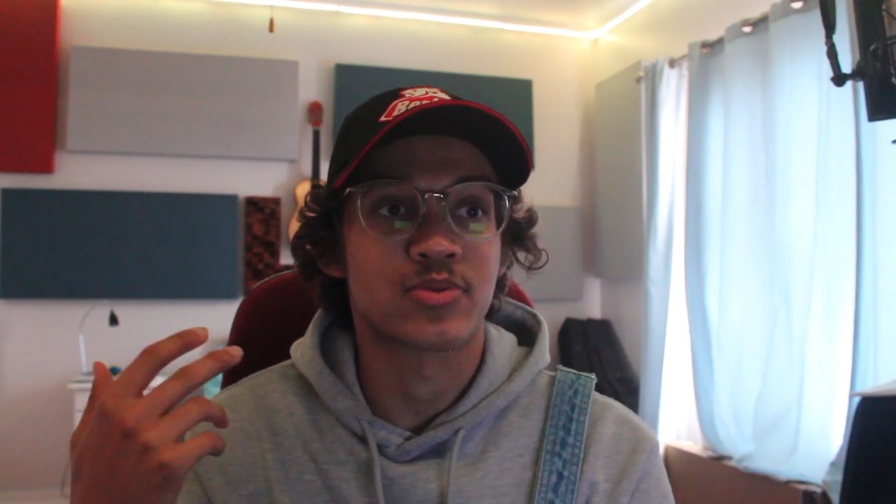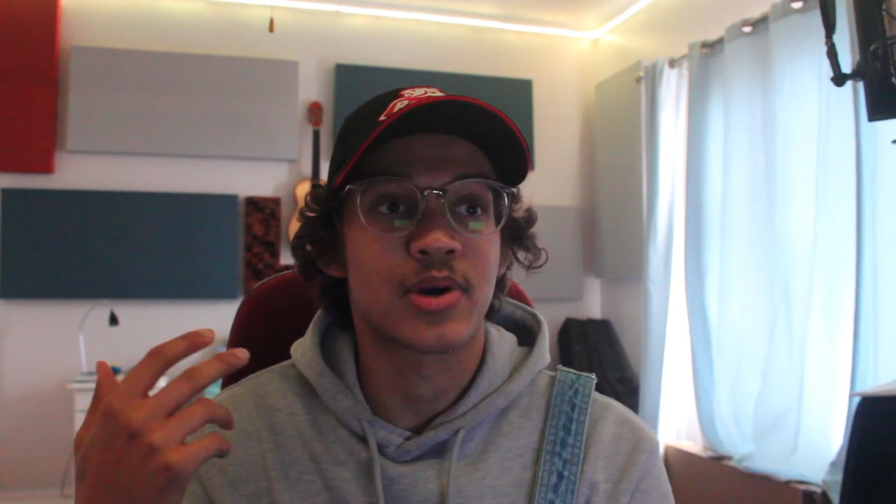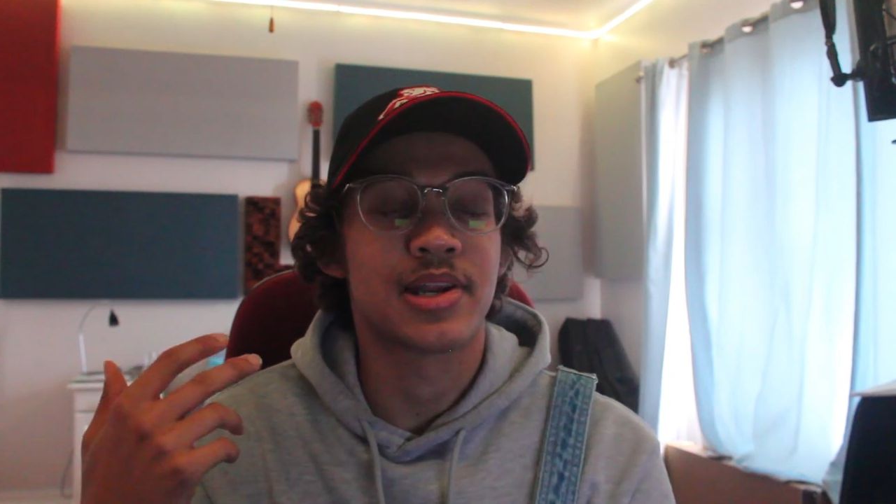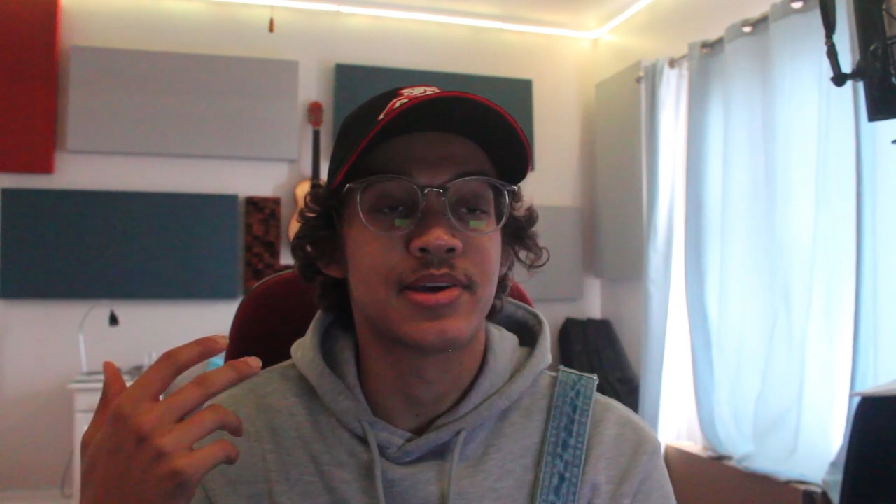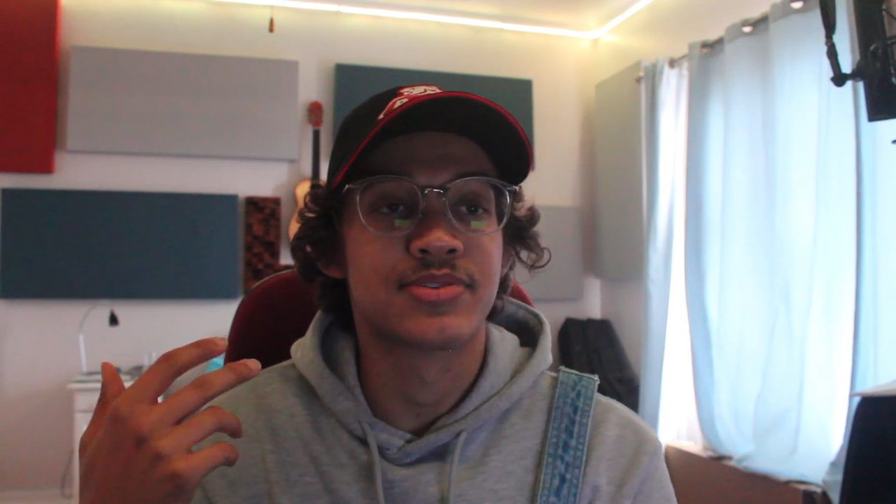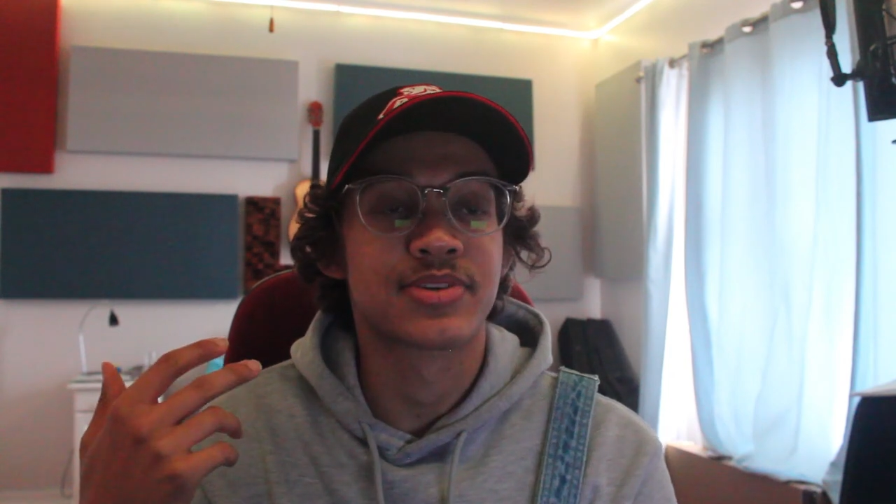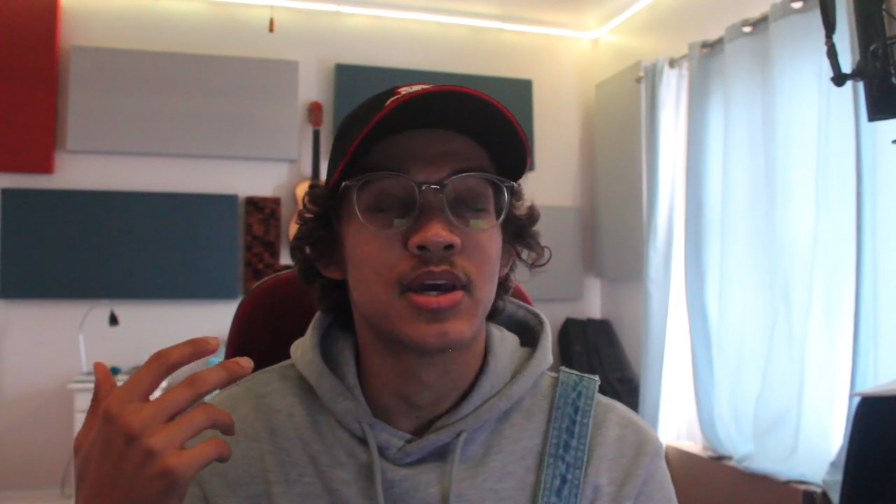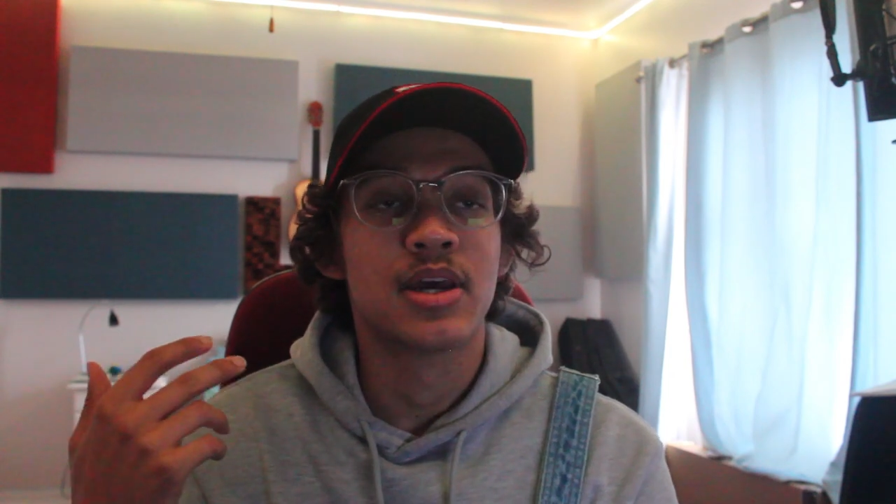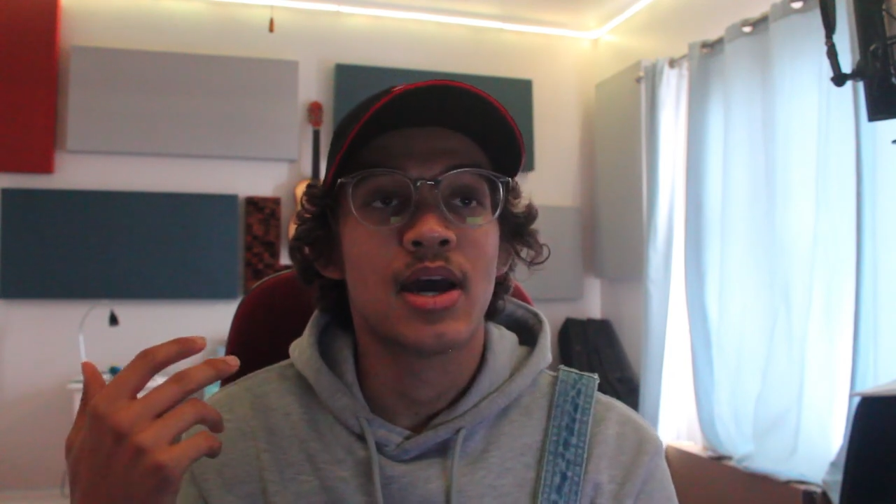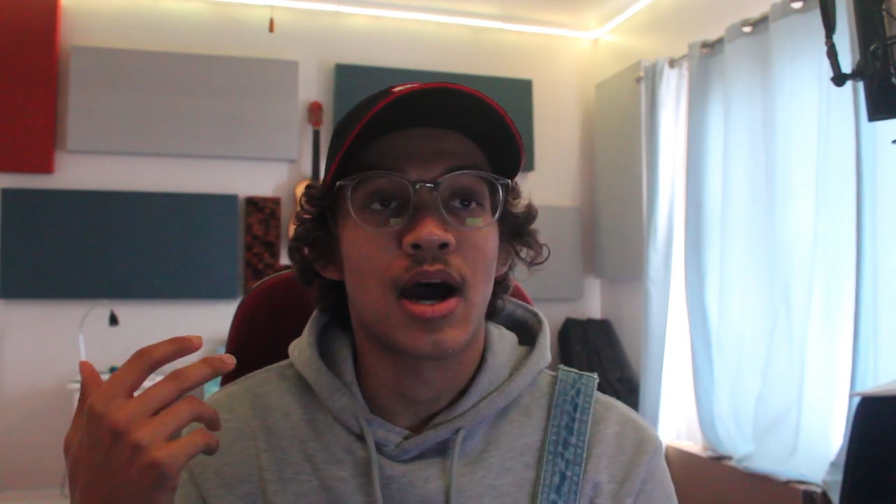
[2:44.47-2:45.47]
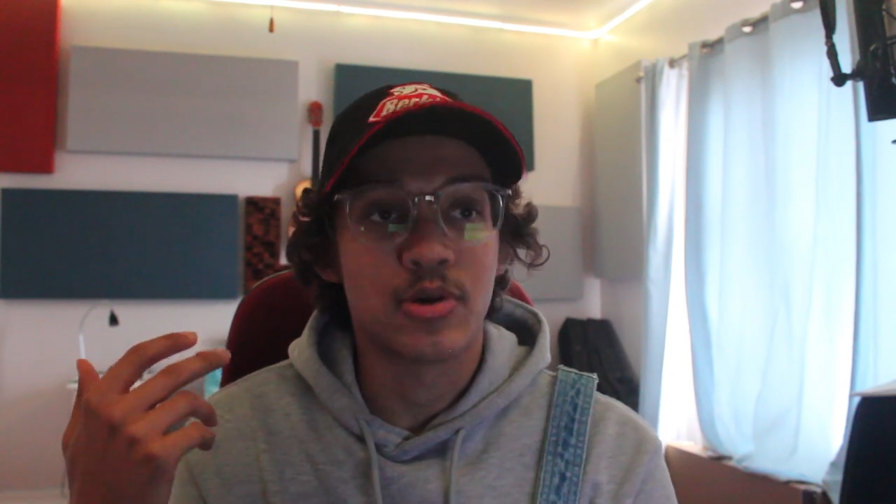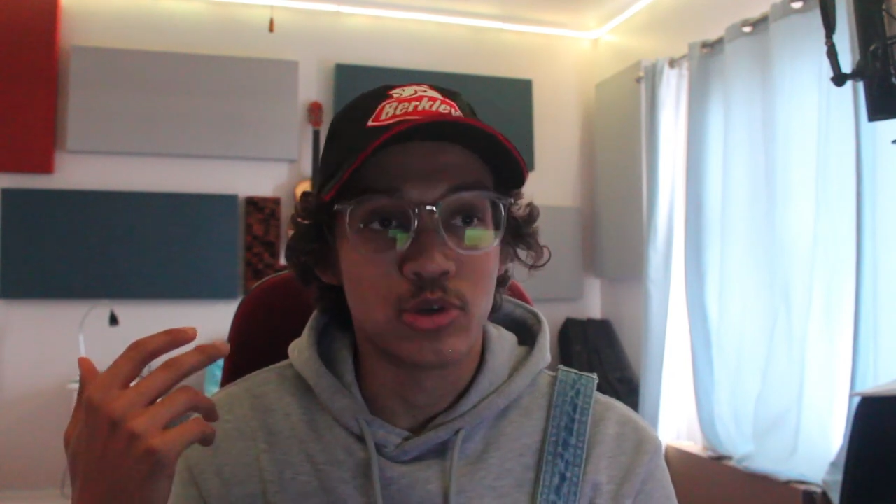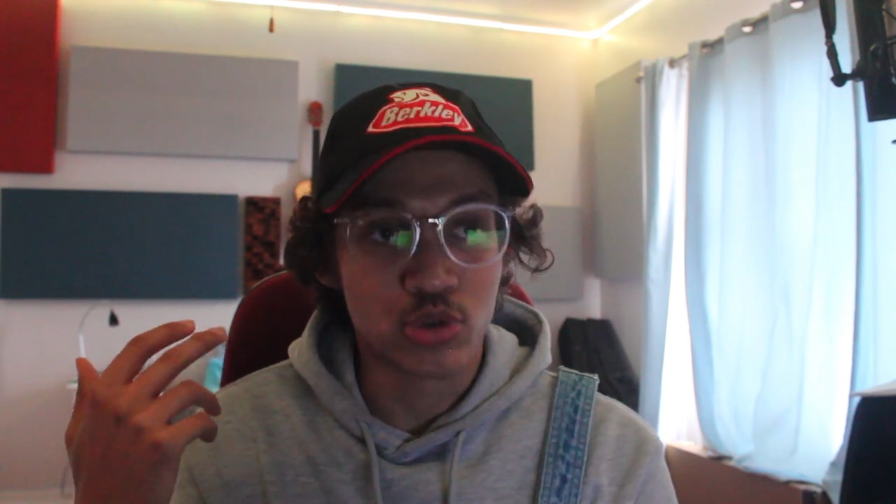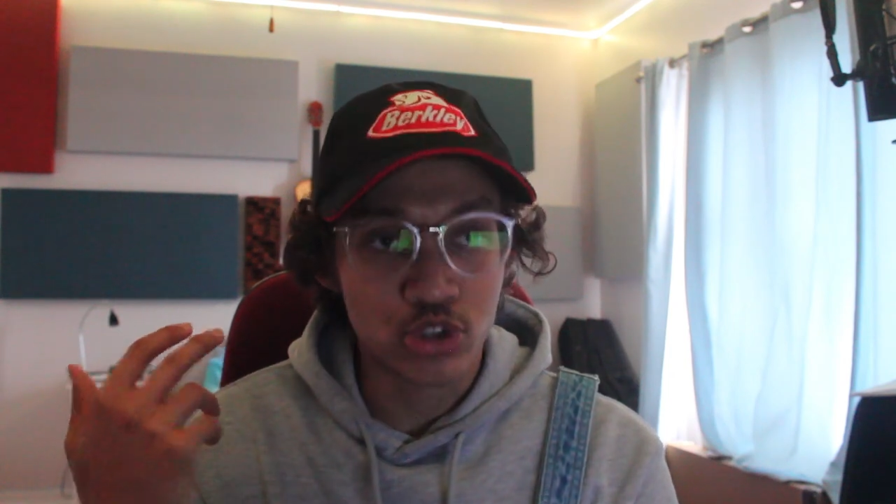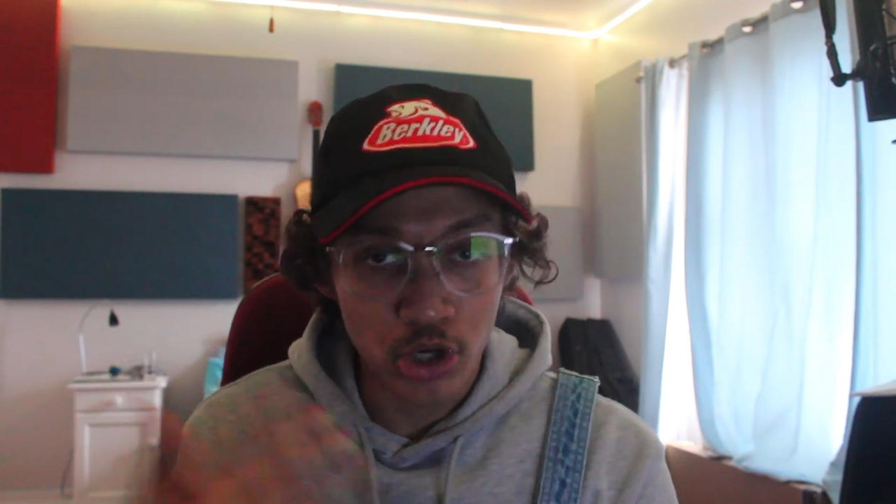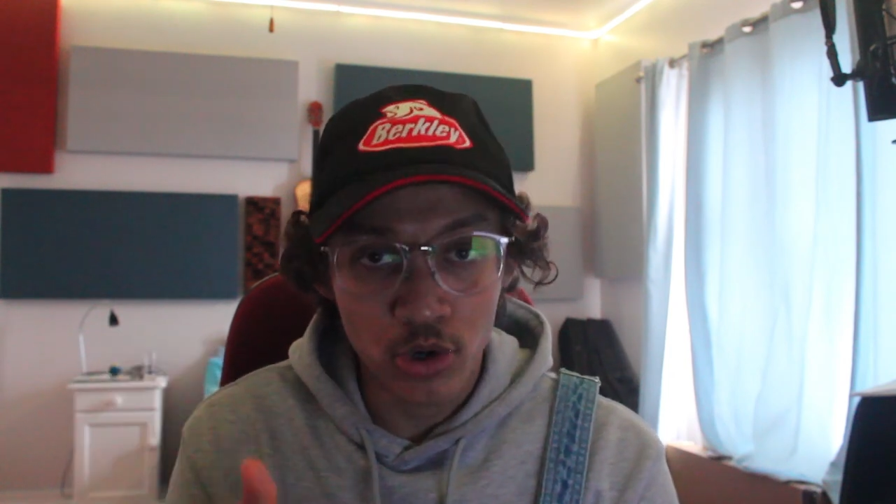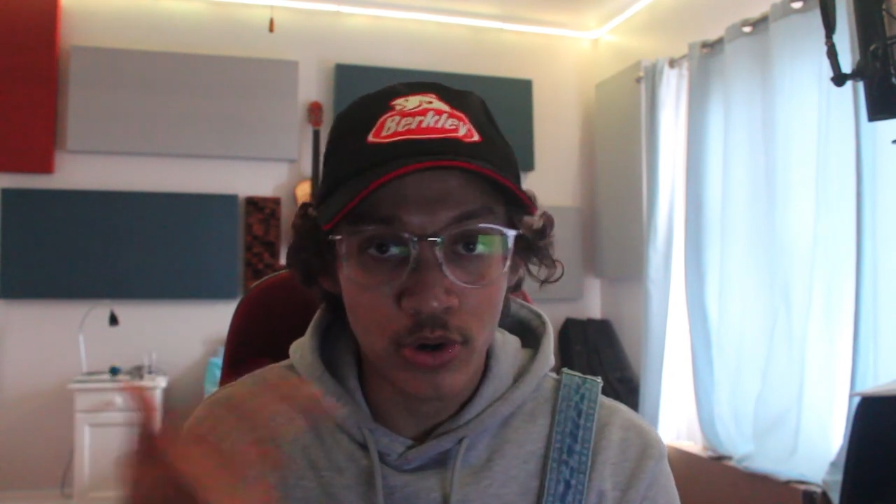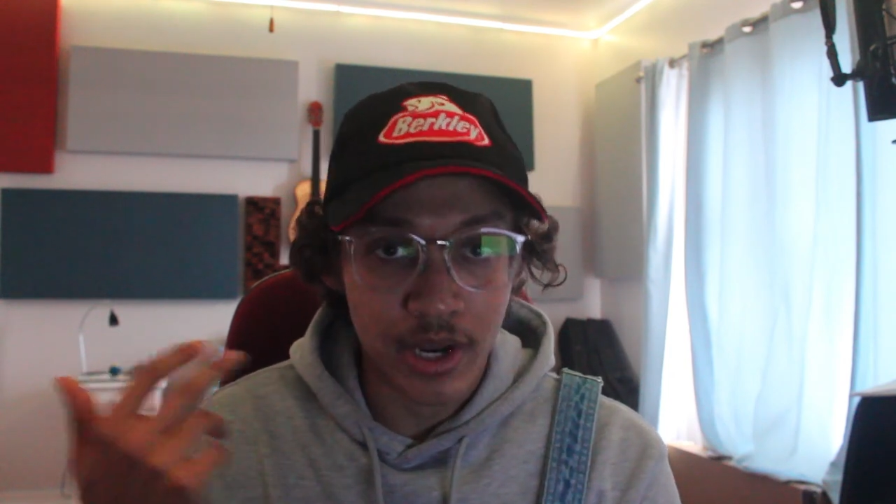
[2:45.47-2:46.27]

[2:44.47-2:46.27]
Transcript: as well as how you show